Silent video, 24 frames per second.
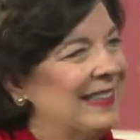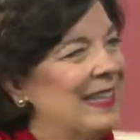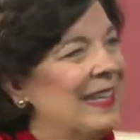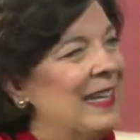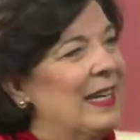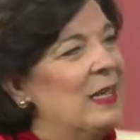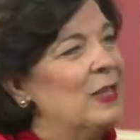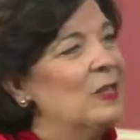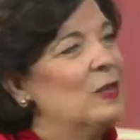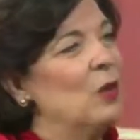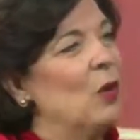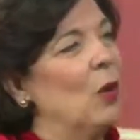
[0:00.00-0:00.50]

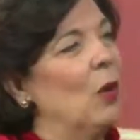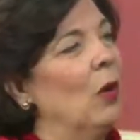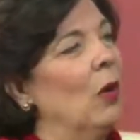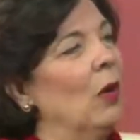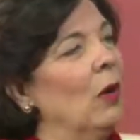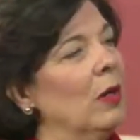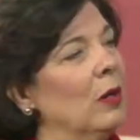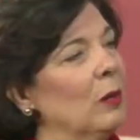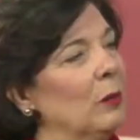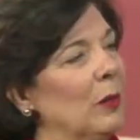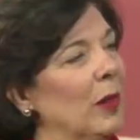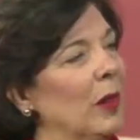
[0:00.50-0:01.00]
It's
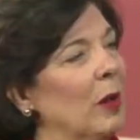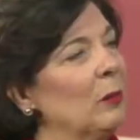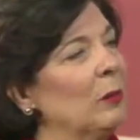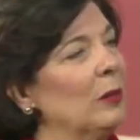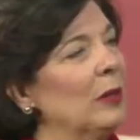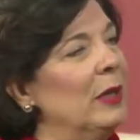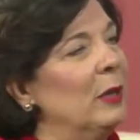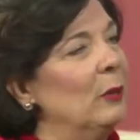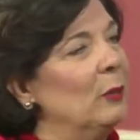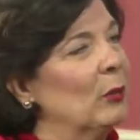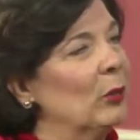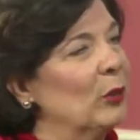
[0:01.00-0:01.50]
all about
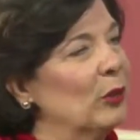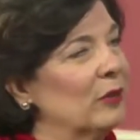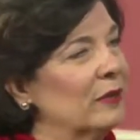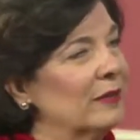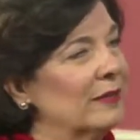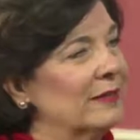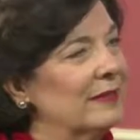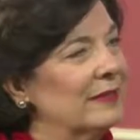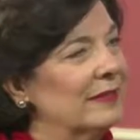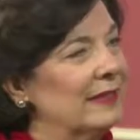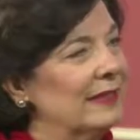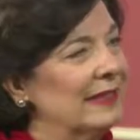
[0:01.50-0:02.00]
people.
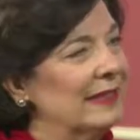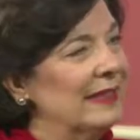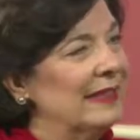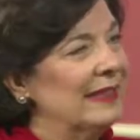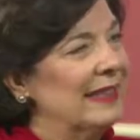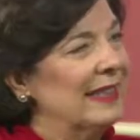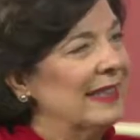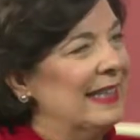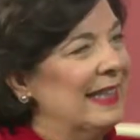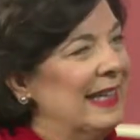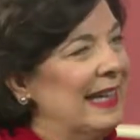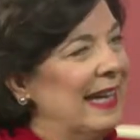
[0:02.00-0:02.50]

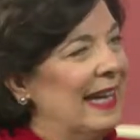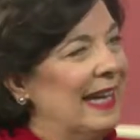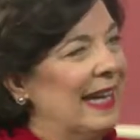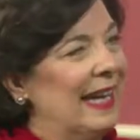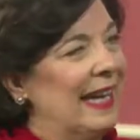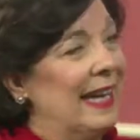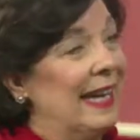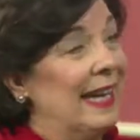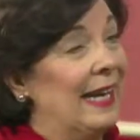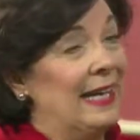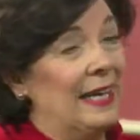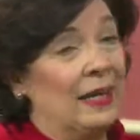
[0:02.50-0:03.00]

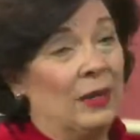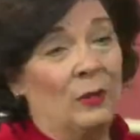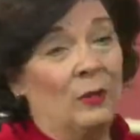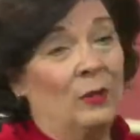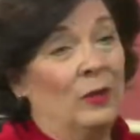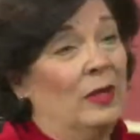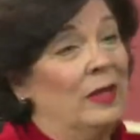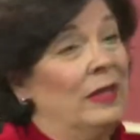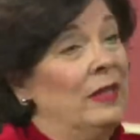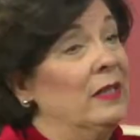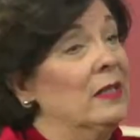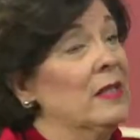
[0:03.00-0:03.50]
And it
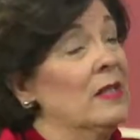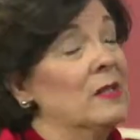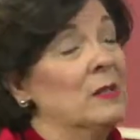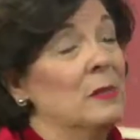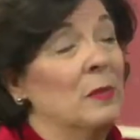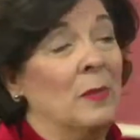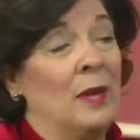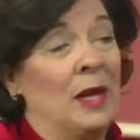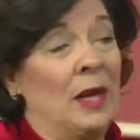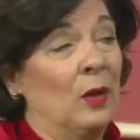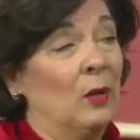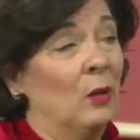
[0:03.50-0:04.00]
really doesn't
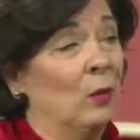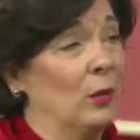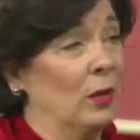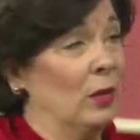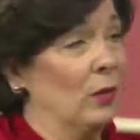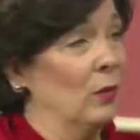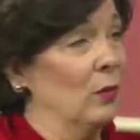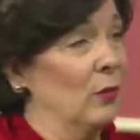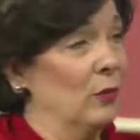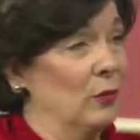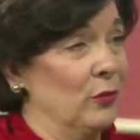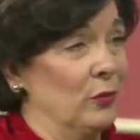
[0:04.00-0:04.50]
matter what
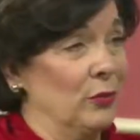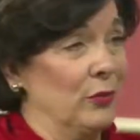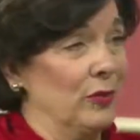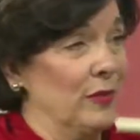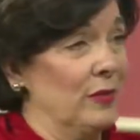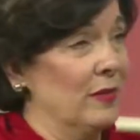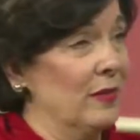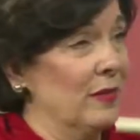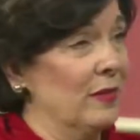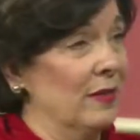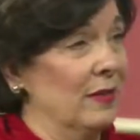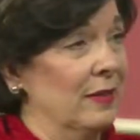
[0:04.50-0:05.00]
culture
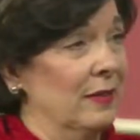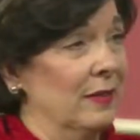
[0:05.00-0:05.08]
it's in.